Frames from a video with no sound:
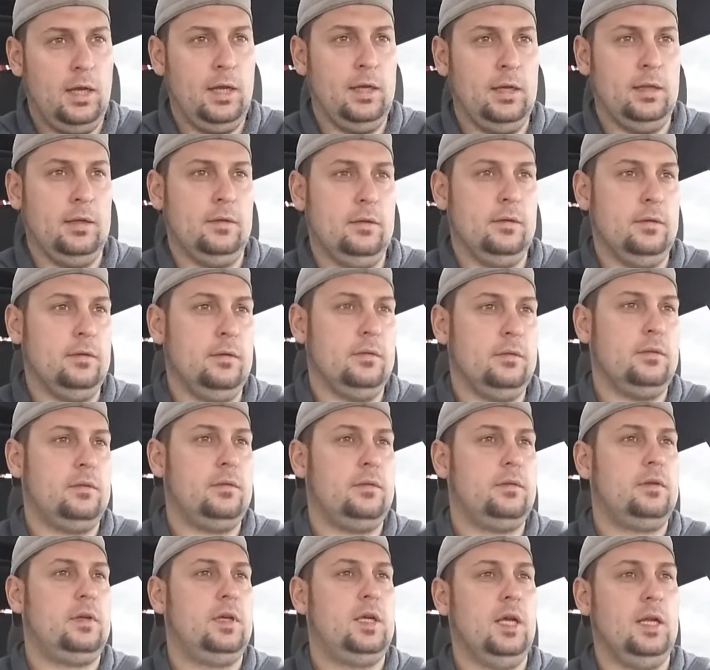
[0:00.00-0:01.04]
and
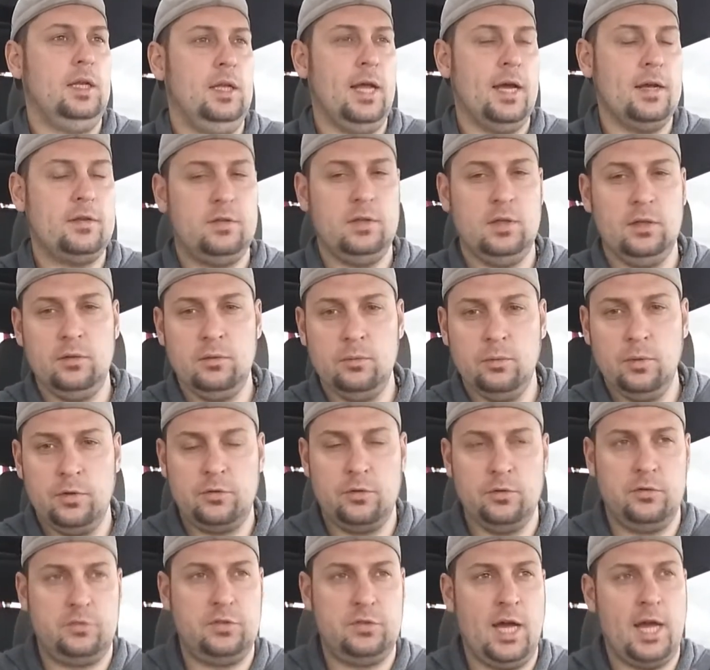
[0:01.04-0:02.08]
connecting with
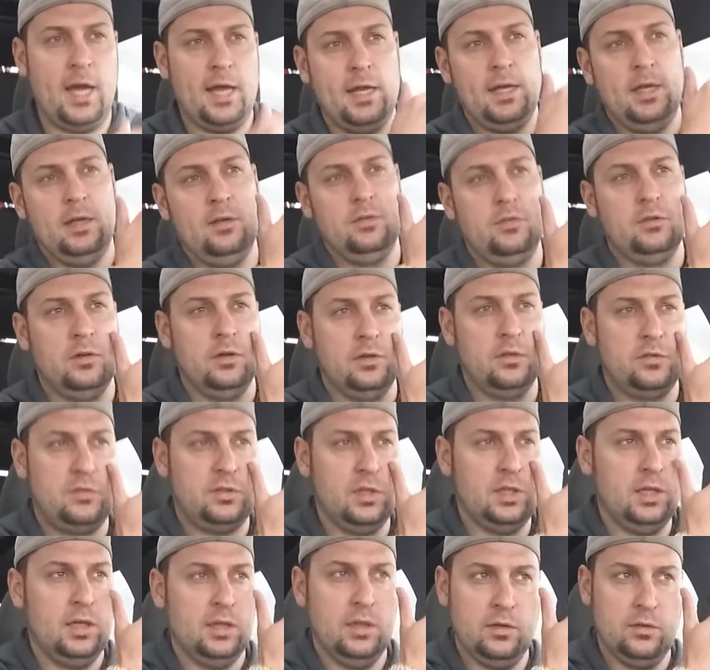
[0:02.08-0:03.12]
societies and our
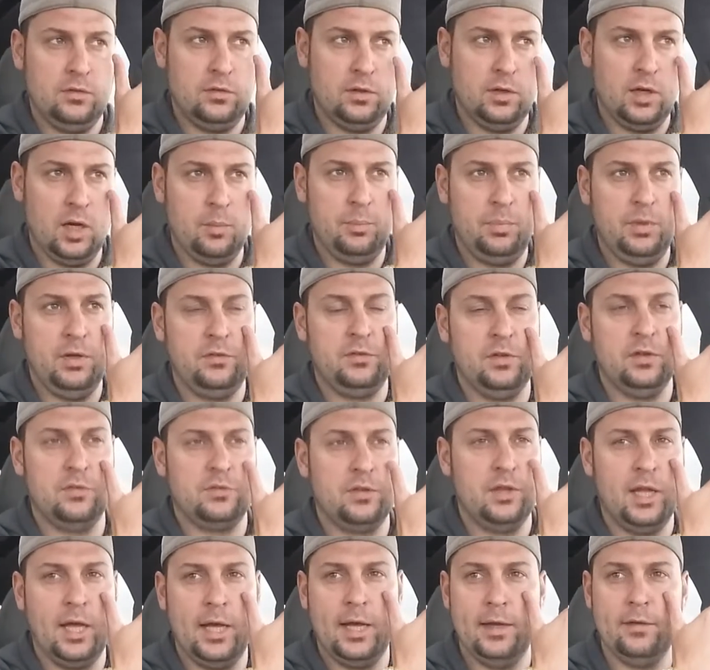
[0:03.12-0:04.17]
cities and our
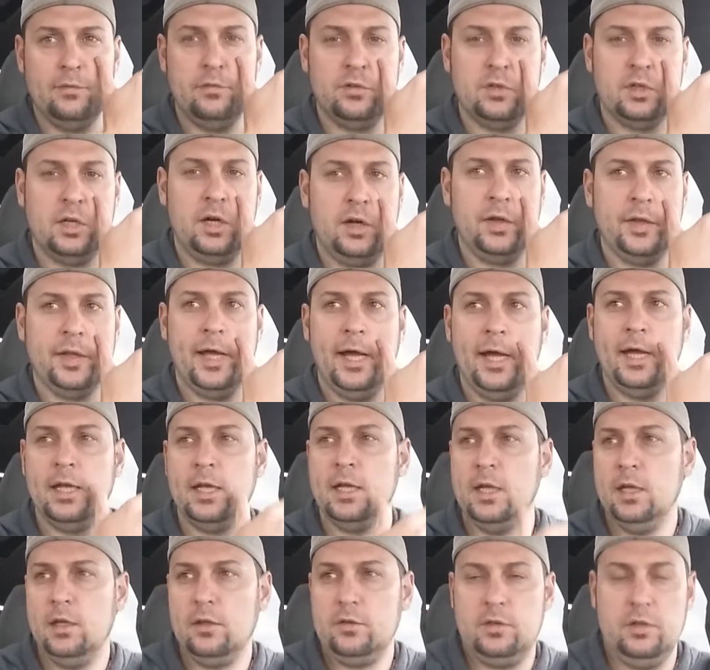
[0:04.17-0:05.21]
business lives and all that,
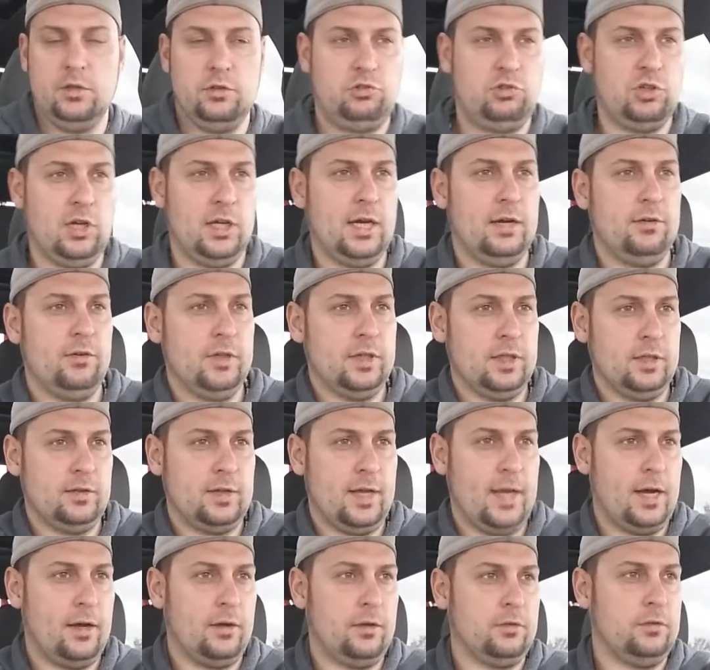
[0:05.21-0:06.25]
to shut everything
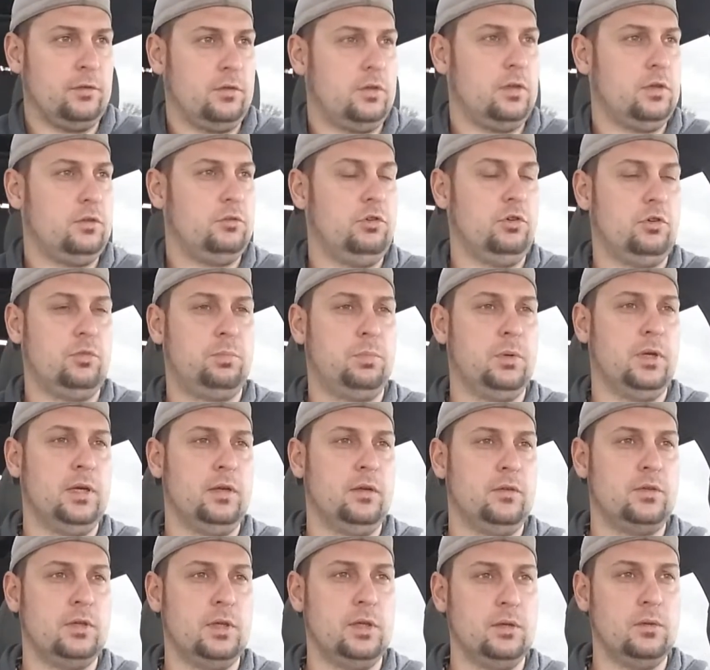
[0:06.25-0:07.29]
down just
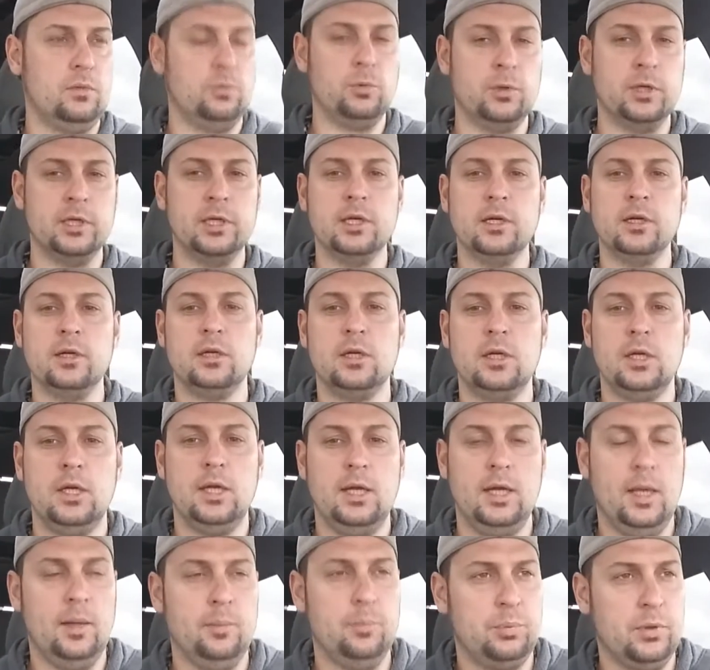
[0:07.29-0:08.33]
brings it real.
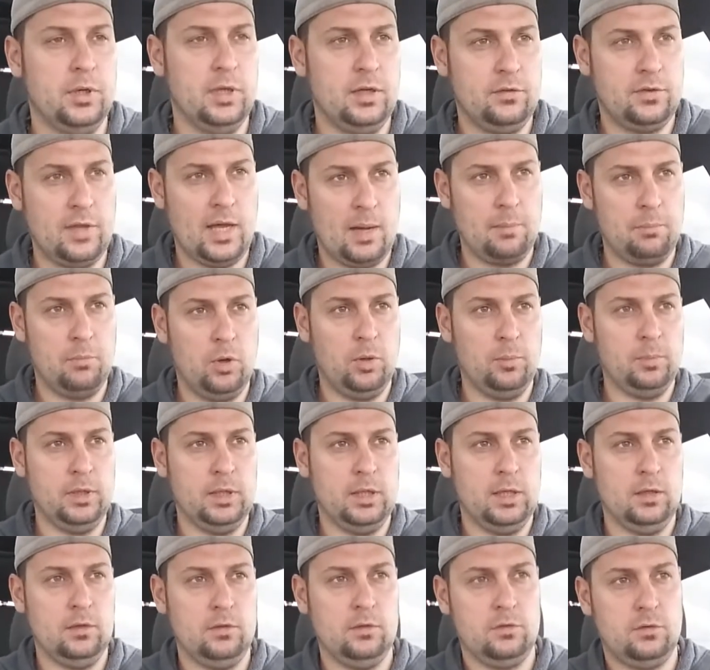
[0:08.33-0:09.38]
It brings that
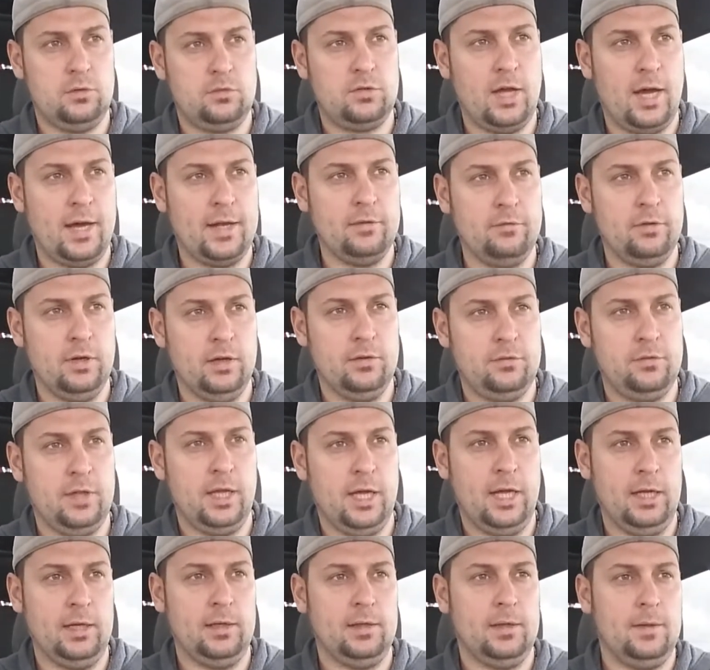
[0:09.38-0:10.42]
moment inside of us
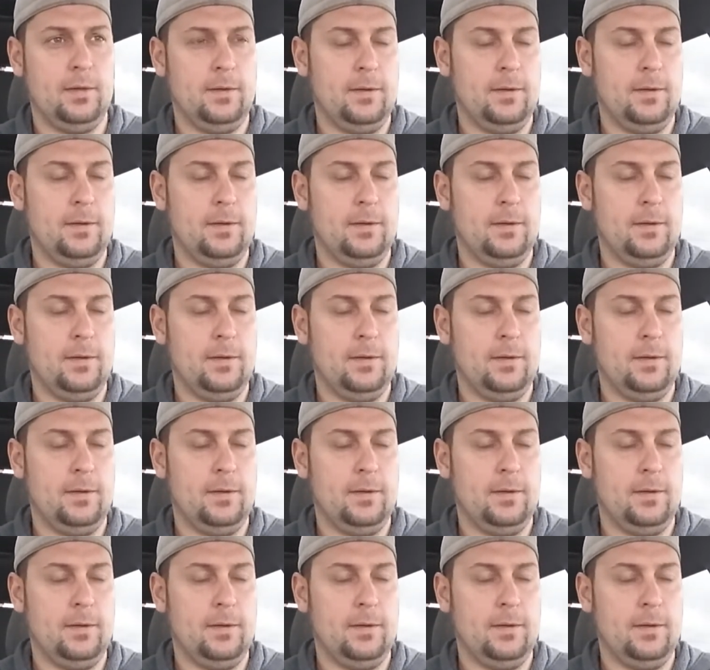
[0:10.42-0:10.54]
that,